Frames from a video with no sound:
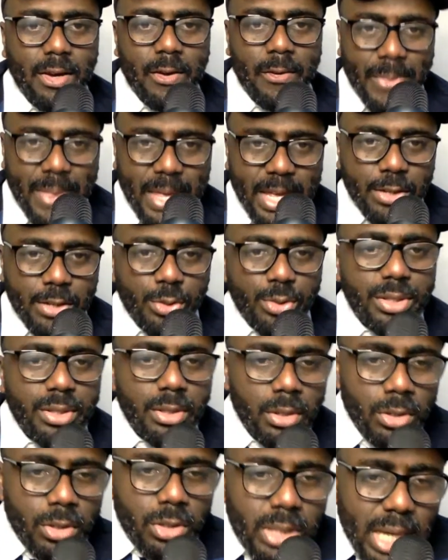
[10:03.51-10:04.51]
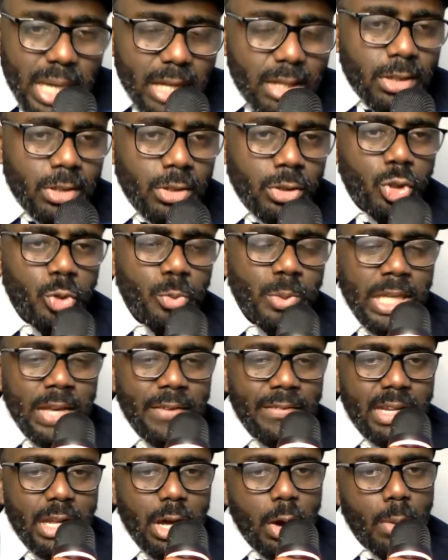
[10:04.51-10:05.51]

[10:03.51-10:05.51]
then you should be given that